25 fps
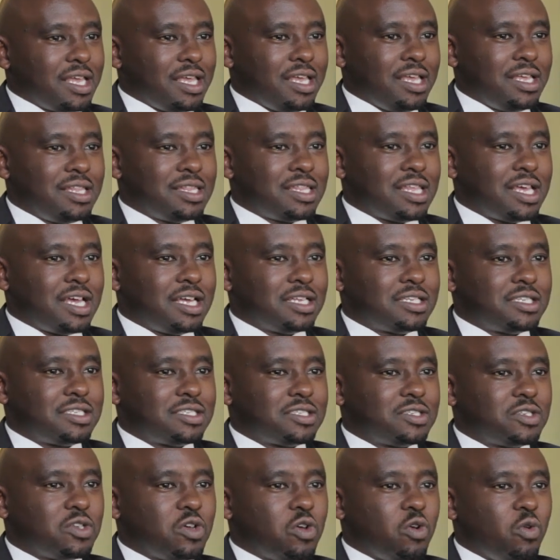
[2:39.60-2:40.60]
in
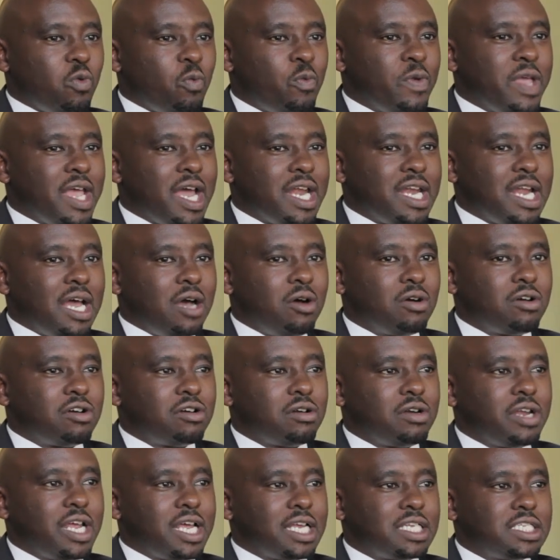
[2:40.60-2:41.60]
that we are now
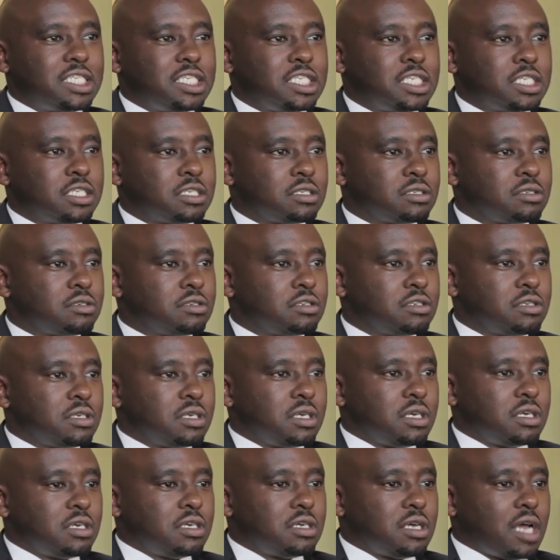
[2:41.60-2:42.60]
creating
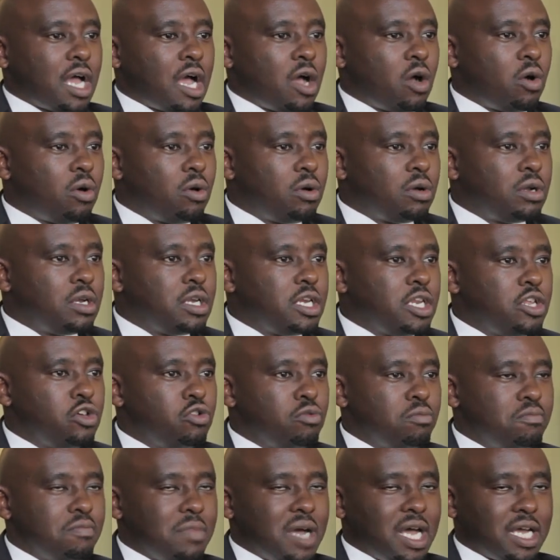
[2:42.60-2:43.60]
a whole
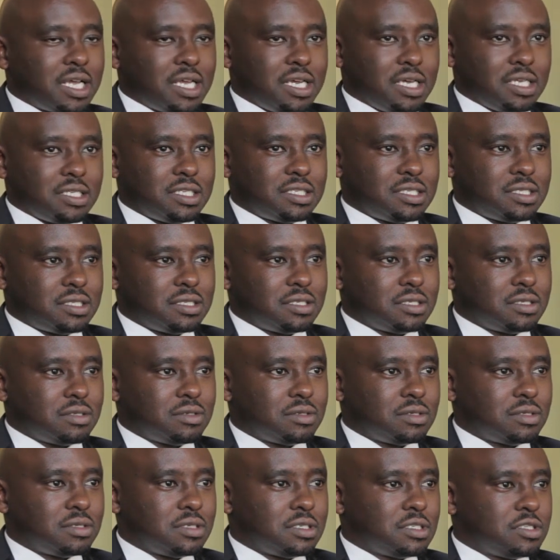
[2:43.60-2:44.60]
new market,
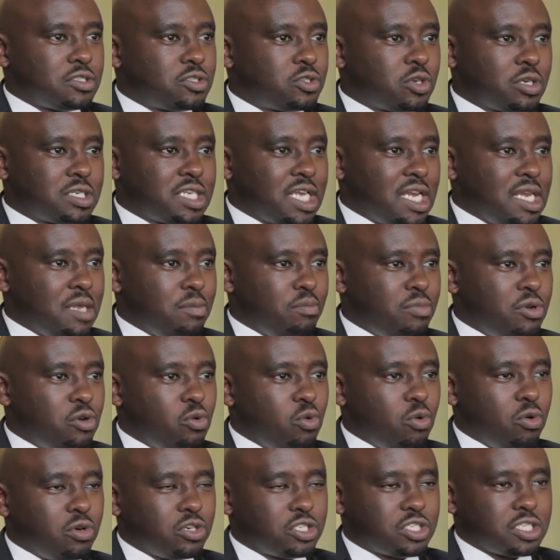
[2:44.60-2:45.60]
totally
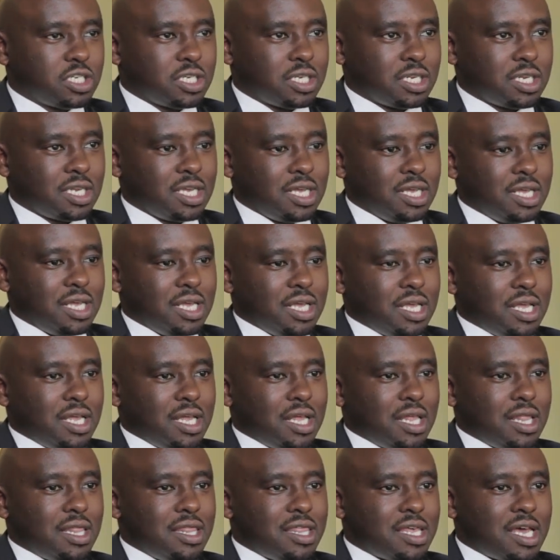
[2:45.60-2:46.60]
blue ocean,
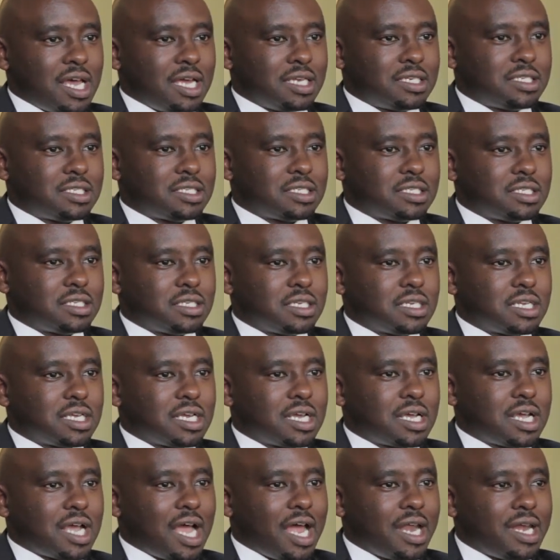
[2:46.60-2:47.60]
that
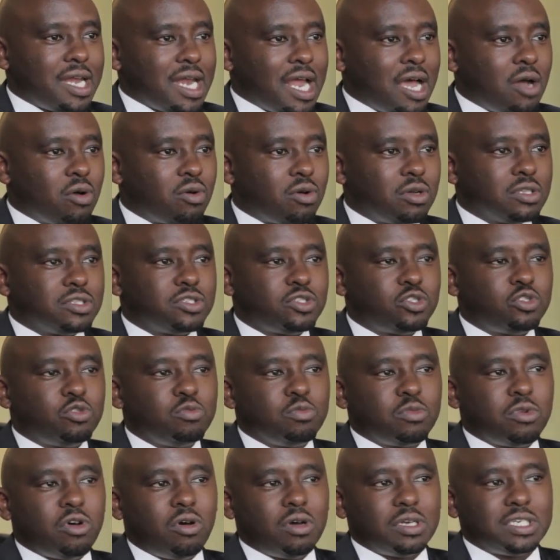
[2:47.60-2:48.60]
can now
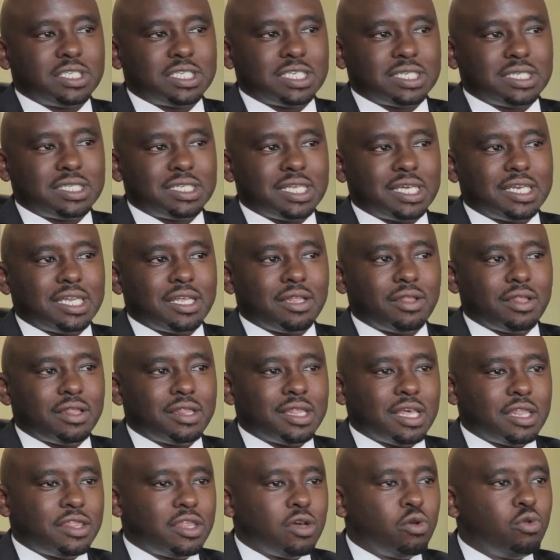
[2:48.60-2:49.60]
consume content
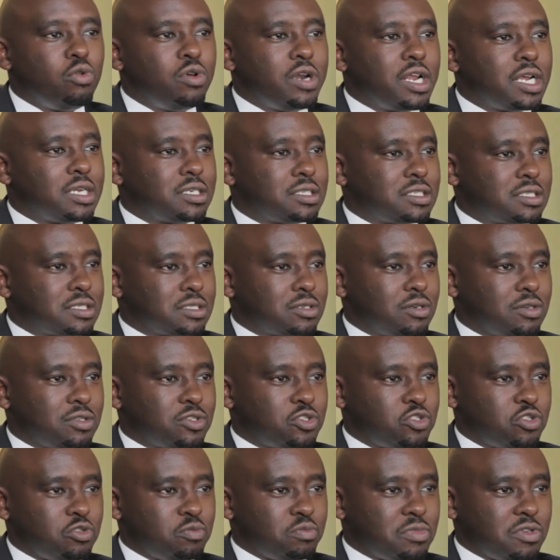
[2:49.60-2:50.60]
that they wouldn't
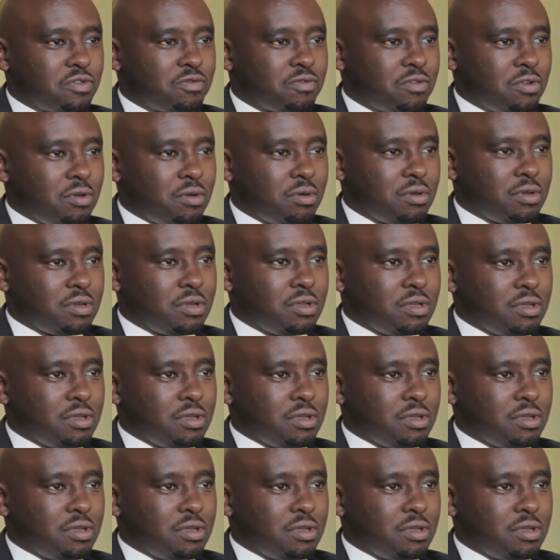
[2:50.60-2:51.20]
consume before.